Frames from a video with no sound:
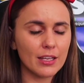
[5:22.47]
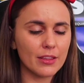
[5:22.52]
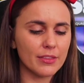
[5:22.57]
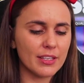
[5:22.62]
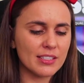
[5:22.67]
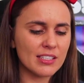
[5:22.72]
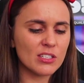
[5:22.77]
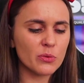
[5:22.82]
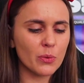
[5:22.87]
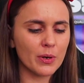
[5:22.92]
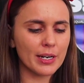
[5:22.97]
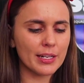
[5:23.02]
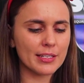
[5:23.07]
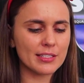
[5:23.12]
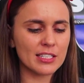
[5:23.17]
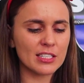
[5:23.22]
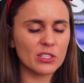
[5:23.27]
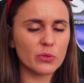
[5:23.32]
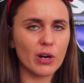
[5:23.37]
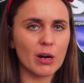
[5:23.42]
This is one
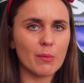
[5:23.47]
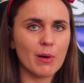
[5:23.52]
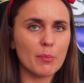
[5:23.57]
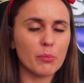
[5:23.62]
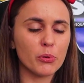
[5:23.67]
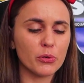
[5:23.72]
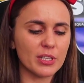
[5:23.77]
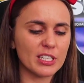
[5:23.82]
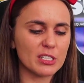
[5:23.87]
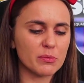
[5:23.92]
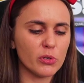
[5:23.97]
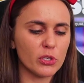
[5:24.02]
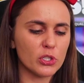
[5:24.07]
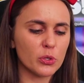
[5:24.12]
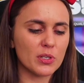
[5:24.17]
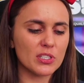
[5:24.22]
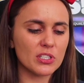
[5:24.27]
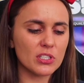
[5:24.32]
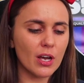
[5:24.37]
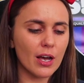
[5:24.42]
instance where I might put this
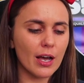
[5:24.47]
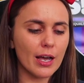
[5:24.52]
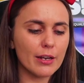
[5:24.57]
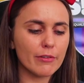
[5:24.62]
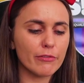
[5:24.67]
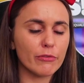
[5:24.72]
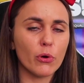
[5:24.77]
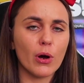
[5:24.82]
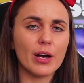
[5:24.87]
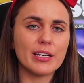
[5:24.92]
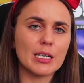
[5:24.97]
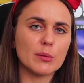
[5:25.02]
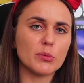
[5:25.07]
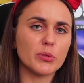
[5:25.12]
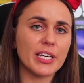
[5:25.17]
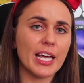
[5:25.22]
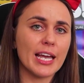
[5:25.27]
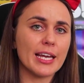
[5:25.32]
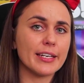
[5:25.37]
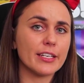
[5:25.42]
Mewtwo aside for a
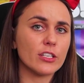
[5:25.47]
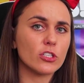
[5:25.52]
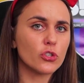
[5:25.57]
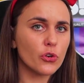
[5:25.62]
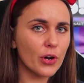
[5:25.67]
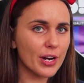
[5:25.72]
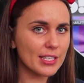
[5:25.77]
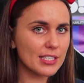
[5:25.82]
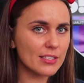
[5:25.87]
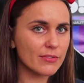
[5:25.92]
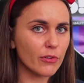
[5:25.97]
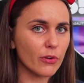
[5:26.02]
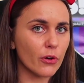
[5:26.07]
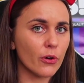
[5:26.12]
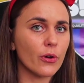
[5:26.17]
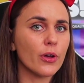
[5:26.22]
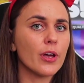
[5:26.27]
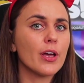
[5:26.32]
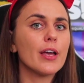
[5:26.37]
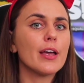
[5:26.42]
double candy
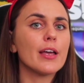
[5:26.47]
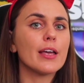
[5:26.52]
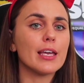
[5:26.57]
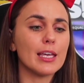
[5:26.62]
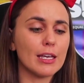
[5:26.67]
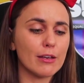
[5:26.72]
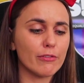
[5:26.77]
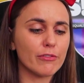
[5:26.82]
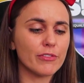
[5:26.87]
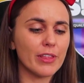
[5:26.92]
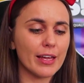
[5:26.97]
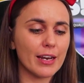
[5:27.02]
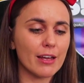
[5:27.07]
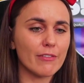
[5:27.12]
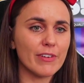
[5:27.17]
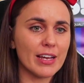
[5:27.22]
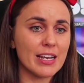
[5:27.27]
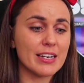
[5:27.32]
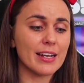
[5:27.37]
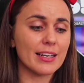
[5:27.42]
transfer if that
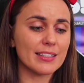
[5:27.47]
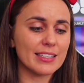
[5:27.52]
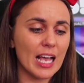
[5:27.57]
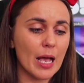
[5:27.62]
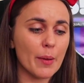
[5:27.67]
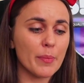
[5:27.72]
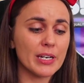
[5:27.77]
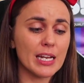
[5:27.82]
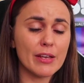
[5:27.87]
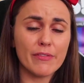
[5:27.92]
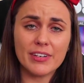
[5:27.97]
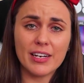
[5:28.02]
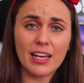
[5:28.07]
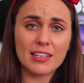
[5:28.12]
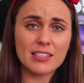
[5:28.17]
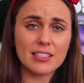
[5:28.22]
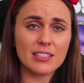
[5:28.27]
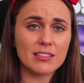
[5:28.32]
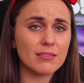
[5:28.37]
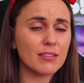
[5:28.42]
event does happen. If it
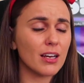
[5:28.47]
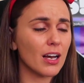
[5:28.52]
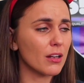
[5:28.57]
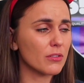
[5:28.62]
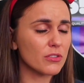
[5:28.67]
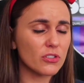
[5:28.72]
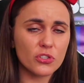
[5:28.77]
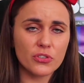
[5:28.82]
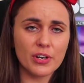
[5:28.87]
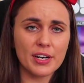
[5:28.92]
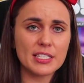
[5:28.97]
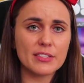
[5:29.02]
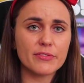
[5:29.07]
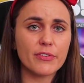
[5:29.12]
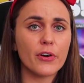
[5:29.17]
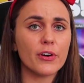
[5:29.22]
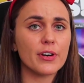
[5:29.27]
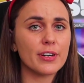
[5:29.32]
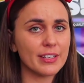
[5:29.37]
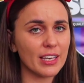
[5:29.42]
doesn't, I'll just
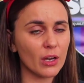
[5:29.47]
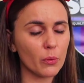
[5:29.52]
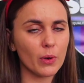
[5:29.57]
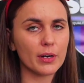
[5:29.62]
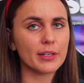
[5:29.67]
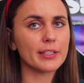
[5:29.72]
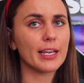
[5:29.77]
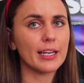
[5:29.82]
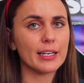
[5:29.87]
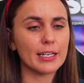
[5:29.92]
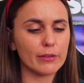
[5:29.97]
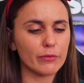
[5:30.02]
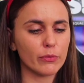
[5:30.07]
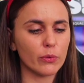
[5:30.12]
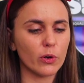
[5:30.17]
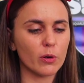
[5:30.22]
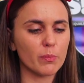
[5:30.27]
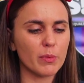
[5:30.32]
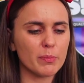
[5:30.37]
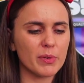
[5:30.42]
transfer it, get 1 candy
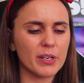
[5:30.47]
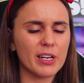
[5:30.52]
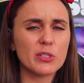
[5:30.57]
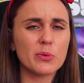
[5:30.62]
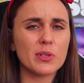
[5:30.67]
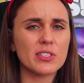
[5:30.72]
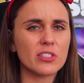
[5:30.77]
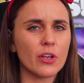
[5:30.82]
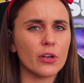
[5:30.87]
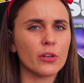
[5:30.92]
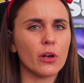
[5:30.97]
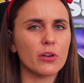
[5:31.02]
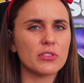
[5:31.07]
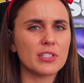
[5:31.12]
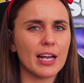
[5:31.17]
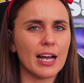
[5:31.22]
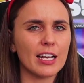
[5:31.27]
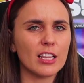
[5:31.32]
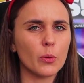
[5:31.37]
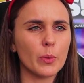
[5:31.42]
for it. But because we're so close
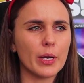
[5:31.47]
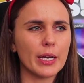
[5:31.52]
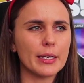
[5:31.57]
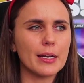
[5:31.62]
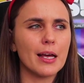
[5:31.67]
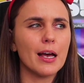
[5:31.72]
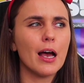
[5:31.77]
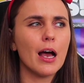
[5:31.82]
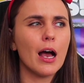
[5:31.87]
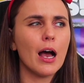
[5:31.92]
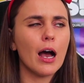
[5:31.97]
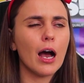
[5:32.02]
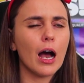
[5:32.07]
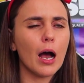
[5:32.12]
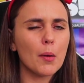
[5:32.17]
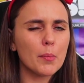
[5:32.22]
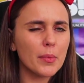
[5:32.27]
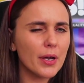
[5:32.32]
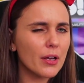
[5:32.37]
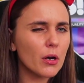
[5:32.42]
to Halloween,
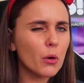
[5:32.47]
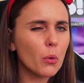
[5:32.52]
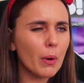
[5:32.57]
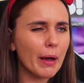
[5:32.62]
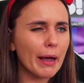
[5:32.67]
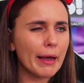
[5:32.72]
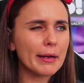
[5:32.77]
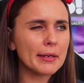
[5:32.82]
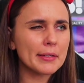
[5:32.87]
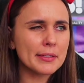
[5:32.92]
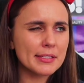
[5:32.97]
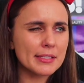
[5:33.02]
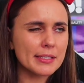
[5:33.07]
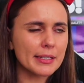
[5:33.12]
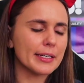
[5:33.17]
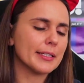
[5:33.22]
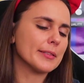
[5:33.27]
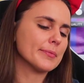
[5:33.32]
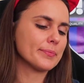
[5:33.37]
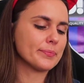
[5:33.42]
I'm gonna wait and
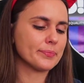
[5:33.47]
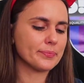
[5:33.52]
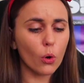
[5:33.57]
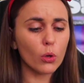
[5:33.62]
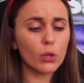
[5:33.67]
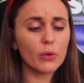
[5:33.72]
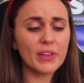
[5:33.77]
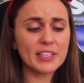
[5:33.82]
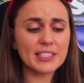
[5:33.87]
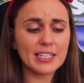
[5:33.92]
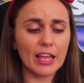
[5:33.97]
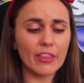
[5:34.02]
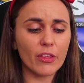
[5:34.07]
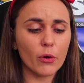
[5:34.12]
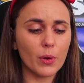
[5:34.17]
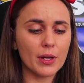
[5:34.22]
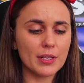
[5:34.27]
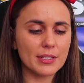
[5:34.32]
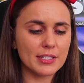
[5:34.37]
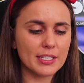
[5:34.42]
see. All of these
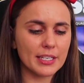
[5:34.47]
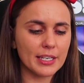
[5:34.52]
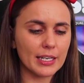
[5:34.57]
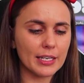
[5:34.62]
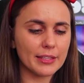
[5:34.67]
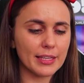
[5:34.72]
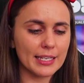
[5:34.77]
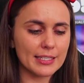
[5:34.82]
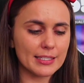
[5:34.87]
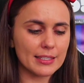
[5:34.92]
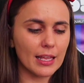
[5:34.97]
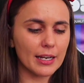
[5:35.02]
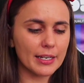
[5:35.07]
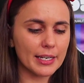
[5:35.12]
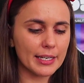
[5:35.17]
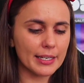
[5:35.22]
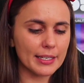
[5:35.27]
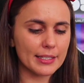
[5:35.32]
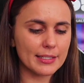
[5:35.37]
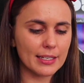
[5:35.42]
other ones here, these
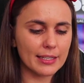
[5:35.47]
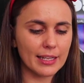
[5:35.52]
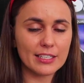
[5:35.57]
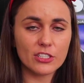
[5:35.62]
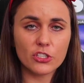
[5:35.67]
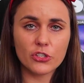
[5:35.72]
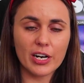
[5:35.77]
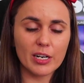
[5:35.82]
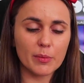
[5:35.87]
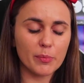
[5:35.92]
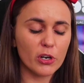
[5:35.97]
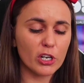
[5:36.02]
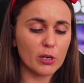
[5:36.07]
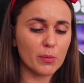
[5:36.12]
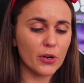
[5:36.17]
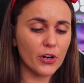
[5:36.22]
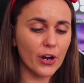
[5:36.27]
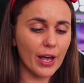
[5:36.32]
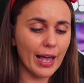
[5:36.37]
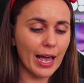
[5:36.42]
Luckies and these traded
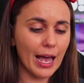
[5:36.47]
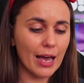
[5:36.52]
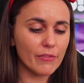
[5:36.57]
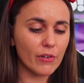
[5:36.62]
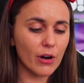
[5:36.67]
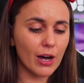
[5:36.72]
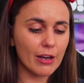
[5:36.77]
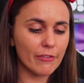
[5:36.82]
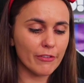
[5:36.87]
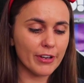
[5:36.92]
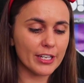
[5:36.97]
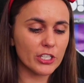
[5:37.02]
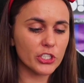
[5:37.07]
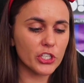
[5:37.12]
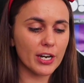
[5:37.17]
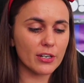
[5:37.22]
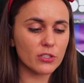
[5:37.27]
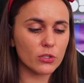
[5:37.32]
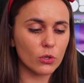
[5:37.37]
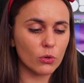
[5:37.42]
Pokemon, I have IV
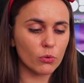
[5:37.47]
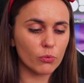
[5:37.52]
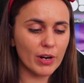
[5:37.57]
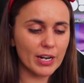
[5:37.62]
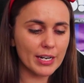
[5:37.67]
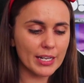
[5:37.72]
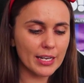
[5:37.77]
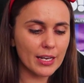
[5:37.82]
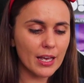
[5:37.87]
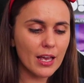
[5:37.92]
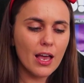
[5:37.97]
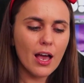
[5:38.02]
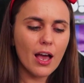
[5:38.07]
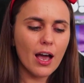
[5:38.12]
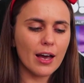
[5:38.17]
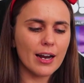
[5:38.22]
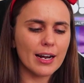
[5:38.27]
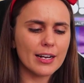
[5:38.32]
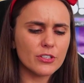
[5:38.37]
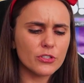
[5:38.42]
checked already, and
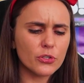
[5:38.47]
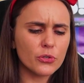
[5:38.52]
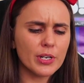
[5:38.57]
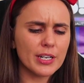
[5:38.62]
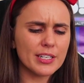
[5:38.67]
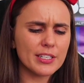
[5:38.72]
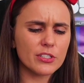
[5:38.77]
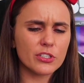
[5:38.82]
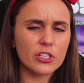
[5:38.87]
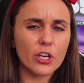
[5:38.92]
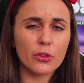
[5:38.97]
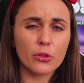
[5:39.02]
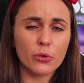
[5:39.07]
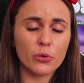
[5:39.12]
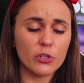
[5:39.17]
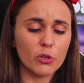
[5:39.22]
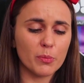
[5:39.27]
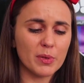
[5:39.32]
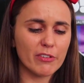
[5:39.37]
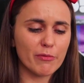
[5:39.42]
I do need to just go through
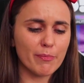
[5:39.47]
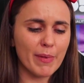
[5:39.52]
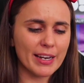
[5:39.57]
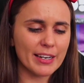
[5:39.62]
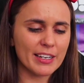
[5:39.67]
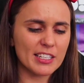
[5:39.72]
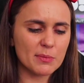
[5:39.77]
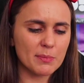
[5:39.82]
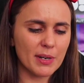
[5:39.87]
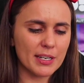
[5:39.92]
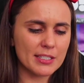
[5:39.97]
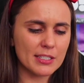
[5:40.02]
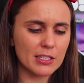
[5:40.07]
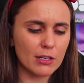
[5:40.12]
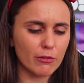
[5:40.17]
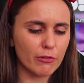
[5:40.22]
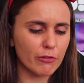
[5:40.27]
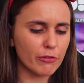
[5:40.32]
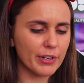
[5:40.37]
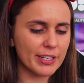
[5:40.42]
and do a bit of maintenance
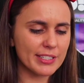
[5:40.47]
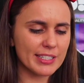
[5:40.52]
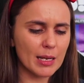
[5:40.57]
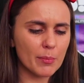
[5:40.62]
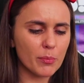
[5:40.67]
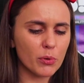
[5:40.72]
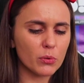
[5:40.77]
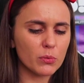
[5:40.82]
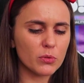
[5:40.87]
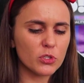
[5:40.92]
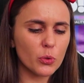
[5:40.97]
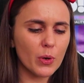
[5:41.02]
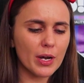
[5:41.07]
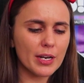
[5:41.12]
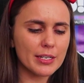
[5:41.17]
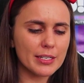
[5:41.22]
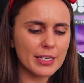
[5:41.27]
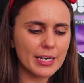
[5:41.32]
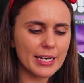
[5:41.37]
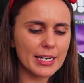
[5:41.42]
myself. For example, do
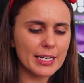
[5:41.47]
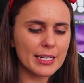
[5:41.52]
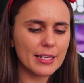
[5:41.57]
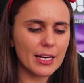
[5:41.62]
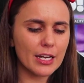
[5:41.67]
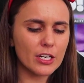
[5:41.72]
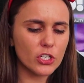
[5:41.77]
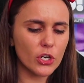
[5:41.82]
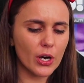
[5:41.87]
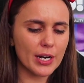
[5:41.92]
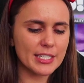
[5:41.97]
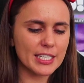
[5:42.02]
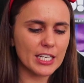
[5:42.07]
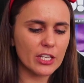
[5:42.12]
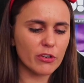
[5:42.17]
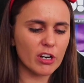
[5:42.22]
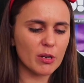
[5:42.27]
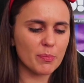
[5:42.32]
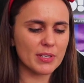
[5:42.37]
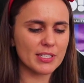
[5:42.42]
I need a
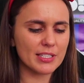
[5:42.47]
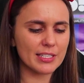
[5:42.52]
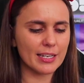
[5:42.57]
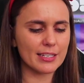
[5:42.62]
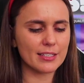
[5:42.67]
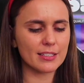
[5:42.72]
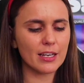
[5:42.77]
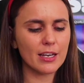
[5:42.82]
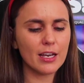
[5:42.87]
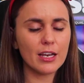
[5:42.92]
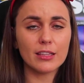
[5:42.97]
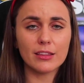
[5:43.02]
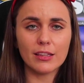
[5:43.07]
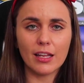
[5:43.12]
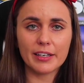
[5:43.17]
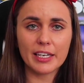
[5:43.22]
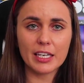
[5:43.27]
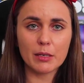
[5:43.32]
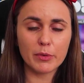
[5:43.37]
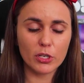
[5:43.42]
93%
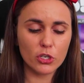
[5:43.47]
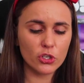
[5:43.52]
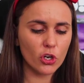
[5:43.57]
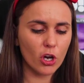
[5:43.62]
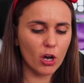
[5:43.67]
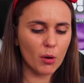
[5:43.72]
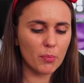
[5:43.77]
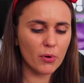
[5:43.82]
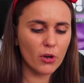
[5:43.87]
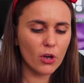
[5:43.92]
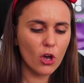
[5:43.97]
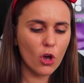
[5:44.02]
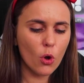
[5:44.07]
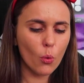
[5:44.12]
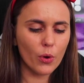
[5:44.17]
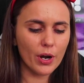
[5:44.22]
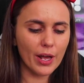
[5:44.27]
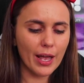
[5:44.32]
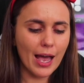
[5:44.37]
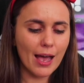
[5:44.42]
Lucky Machop
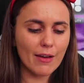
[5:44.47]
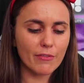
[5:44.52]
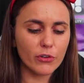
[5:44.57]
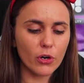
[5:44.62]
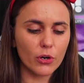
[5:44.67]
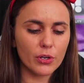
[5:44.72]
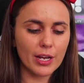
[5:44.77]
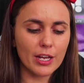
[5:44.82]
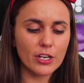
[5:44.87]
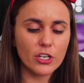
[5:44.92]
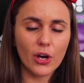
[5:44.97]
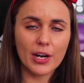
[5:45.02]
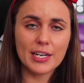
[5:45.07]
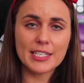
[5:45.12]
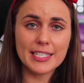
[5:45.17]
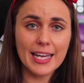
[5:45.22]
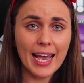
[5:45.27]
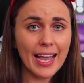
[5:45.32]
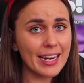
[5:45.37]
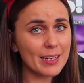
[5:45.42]
when I have got a
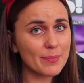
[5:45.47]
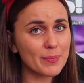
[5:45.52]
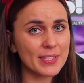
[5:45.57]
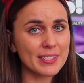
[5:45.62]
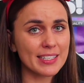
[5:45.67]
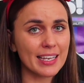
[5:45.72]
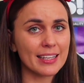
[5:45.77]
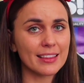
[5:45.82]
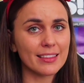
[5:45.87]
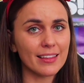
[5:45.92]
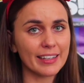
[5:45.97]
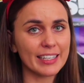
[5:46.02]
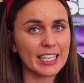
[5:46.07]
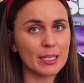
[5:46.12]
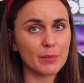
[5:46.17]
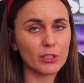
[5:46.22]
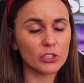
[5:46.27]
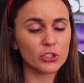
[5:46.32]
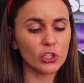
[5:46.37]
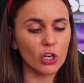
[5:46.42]
98%
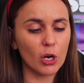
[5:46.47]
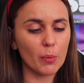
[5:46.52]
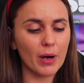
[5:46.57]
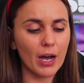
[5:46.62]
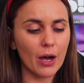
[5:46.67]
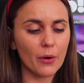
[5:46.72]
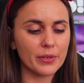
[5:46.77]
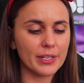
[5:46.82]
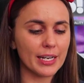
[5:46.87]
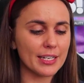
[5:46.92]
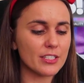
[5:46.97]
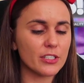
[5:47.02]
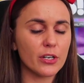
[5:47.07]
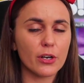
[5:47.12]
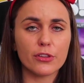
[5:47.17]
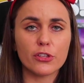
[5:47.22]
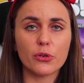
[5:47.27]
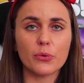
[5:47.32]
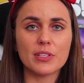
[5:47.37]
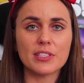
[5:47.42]
Lucky Machop? I would need to
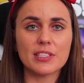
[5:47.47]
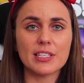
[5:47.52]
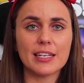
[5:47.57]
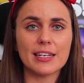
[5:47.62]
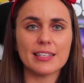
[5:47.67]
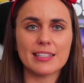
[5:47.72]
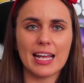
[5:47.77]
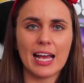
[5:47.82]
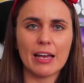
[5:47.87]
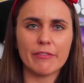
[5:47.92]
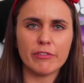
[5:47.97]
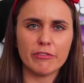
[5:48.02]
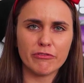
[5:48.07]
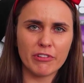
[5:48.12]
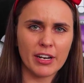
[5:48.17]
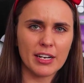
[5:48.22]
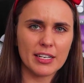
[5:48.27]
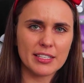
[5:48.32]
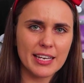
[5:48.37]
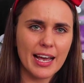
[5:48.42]
go through and see, does that have
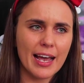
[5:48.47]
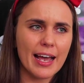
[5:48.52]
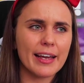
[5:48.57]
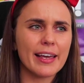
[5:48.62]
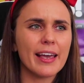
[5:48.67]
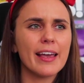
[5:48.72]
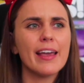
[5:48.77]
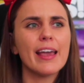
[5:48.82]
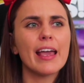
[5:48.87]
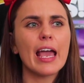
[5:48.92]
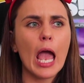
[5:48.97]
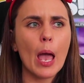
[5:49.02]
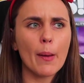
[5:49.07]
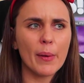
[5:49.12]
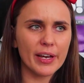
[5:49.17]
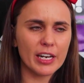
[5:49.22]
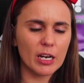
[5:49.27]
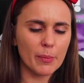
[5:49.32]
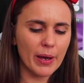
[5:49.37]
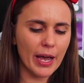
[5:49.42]
15 attack? Am
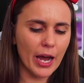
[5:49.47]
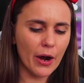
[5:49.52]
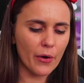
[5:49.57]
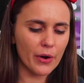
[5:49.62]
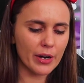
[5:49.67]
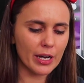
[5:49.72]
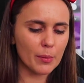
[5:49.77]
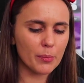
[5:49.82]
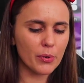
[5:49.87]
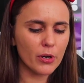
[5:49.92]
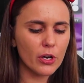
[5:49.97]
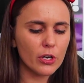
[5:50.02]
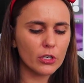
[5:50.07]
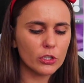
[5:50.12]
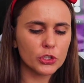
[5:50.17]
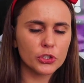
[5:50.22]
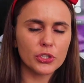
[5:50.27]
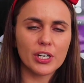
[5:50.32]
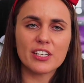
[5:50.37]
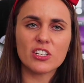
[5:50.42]
I gonna power it up?
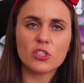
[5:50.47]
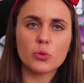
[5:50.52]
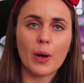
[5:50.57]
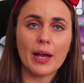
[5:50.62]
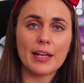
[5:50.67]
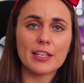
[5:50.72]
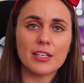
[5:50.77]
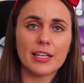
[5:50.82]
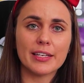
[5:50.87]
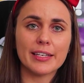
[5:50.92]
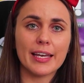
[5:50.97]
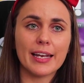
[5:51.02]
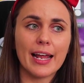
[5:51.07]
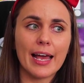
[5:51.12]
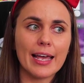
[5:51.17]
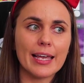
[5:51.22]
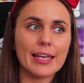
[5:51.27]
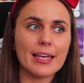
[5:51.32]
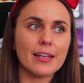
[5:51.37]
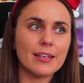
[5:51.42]
Should I just wait till I get
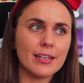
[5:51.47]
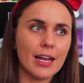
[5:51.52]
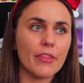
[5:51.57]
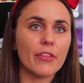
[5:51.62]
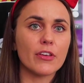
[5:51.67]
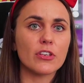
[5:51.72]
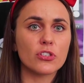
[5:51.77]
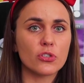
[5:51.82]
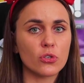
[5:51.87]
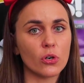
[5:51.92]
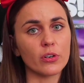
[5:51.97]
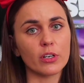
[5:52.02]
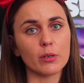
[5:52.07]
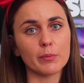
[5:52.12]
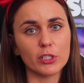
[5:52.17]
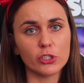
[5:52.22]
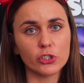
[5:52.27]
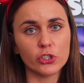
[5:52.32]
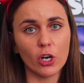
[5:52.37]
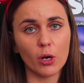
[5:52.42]
another stronger
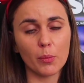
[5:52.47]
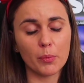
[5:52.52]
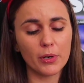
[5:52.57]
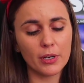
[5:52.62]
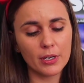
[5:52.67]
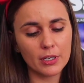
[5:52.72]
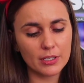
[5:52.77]
Machop?